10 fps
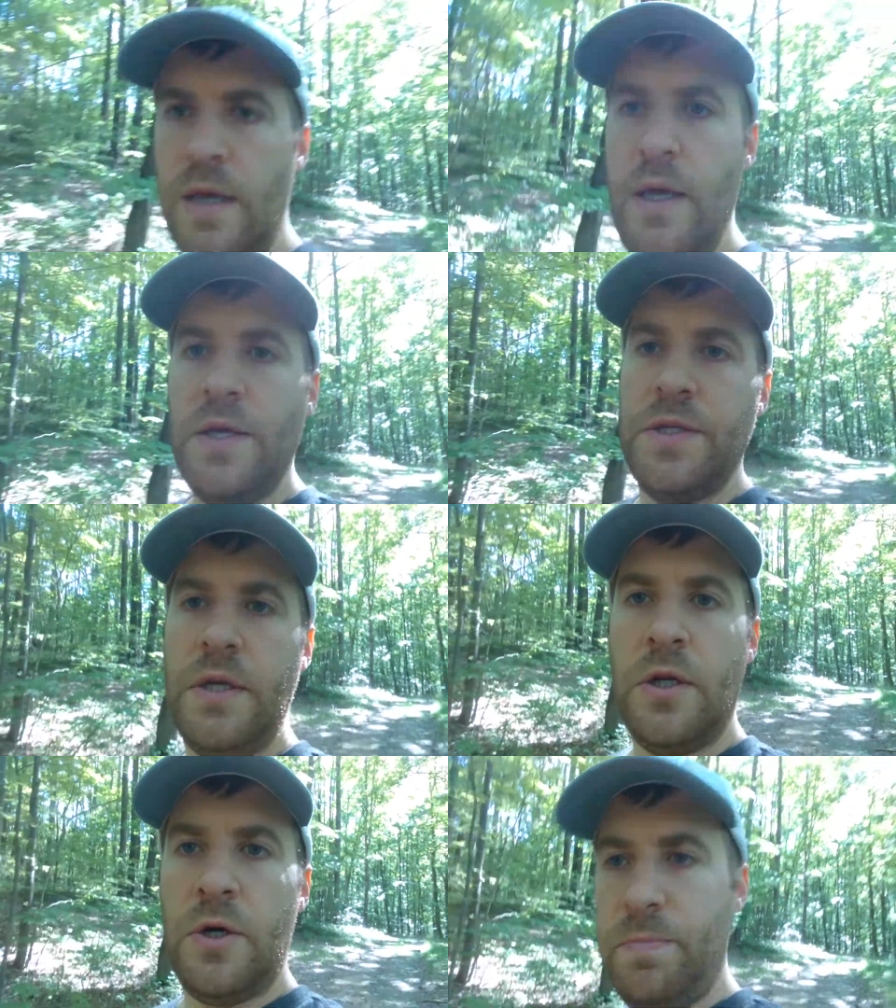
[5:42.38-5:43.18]

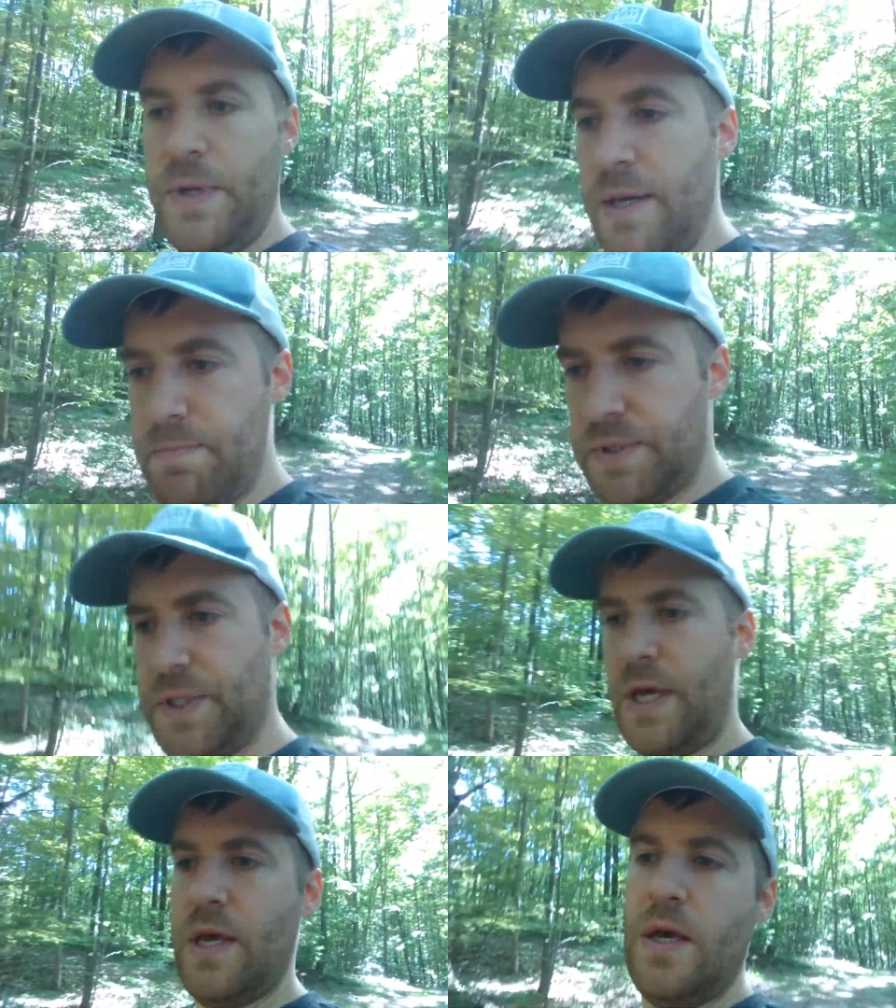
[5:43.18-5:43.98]
So,
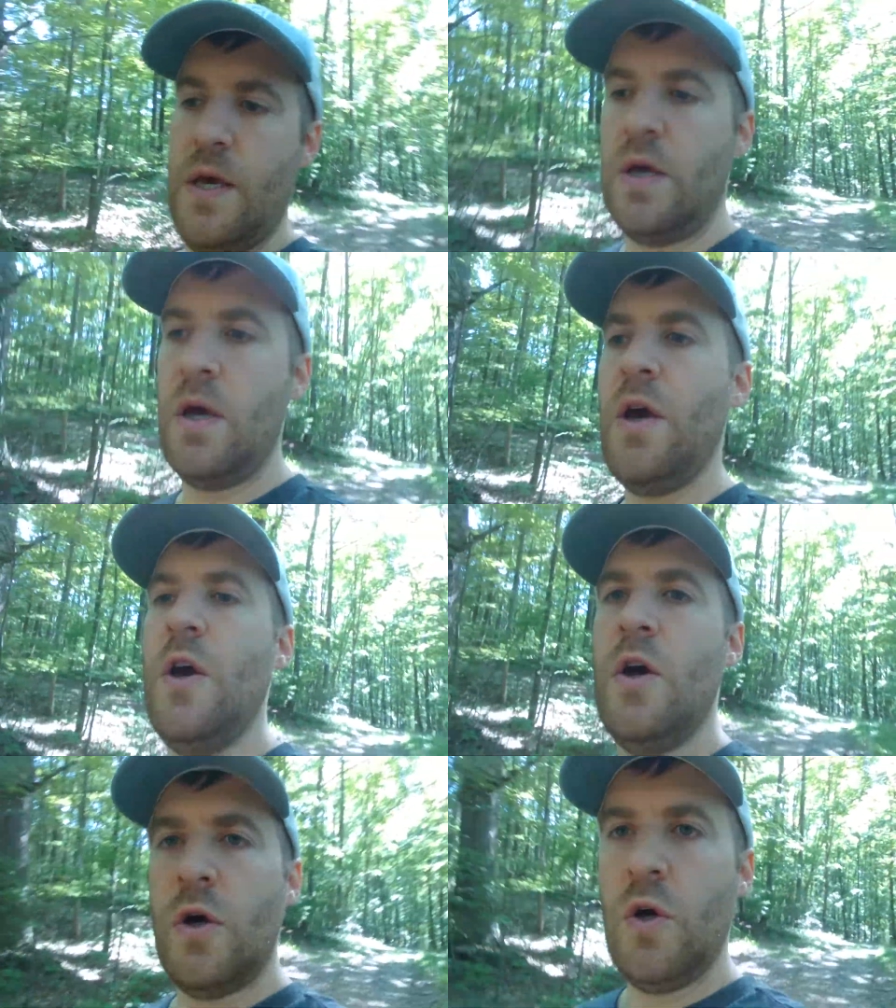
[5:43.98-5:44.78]
peeps,
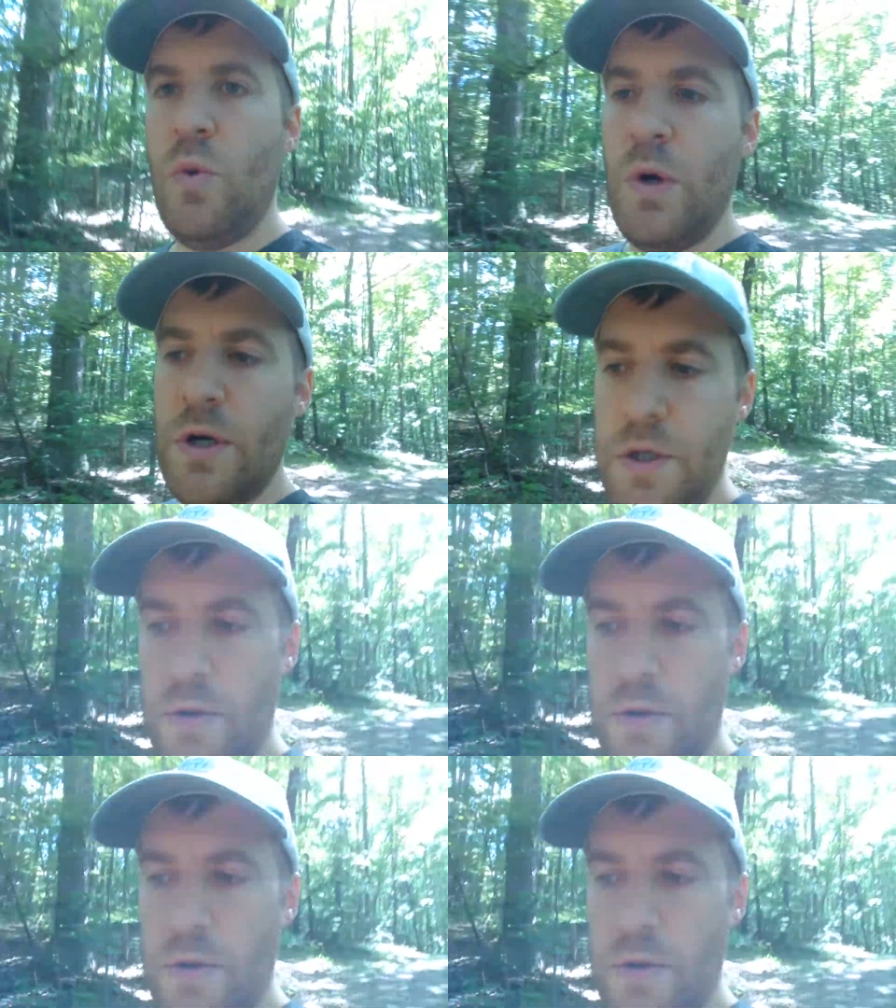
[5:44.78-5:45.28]
wear your